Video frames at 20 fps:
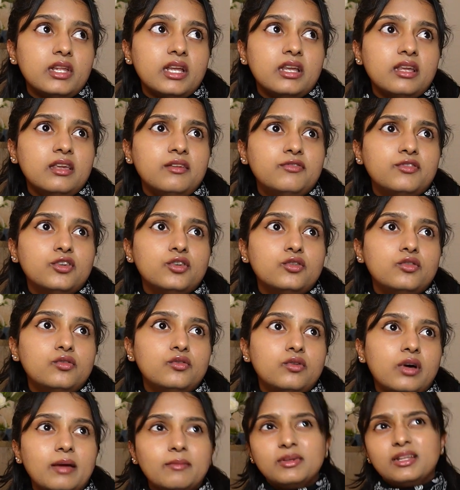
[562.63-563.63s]
if
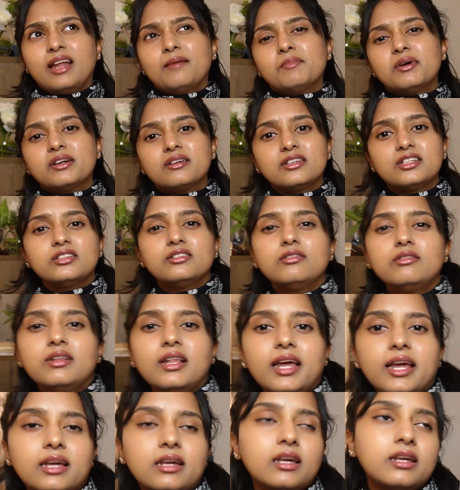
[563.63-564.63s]
you, I mean, but
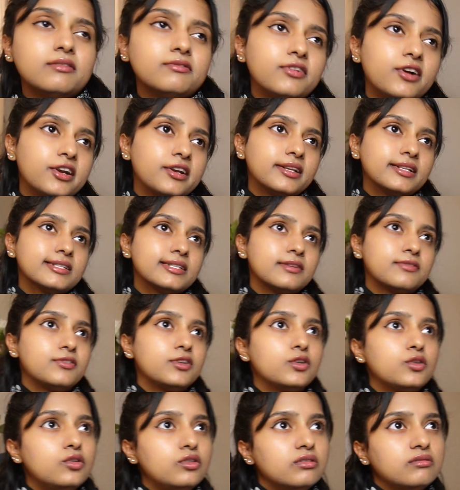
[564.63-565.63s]
like in fairness, if
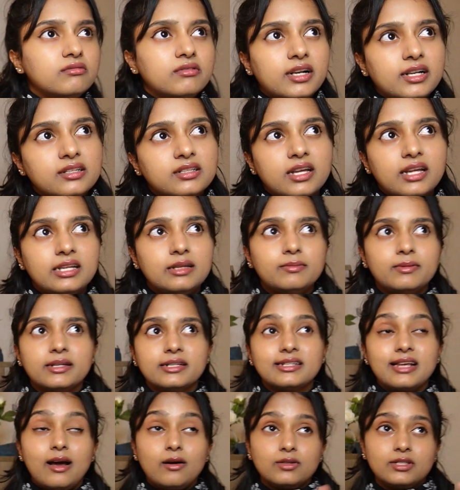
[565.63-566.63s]
you rent any
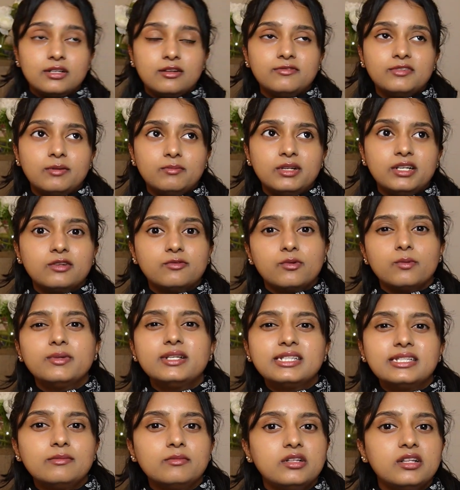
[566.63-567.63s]
place outside of Dublin, it will be
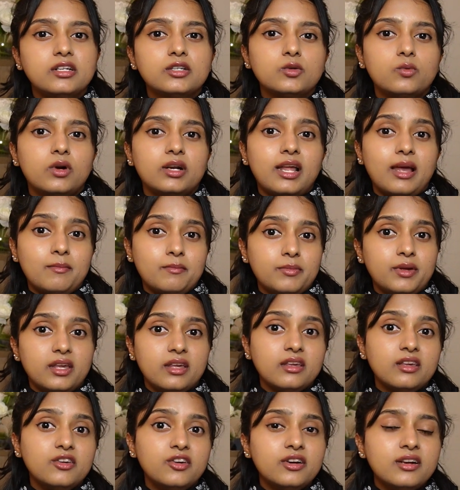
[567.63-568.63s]
similar to what I'm
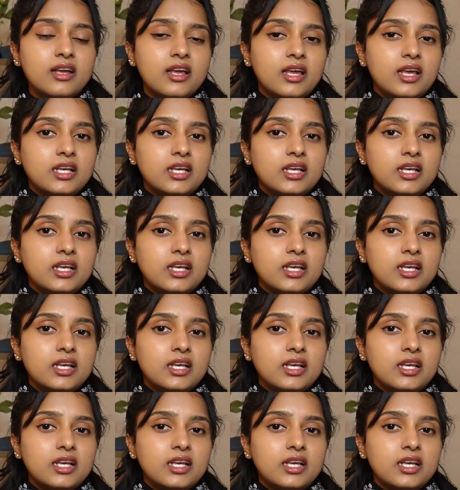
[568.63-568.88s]
paying here.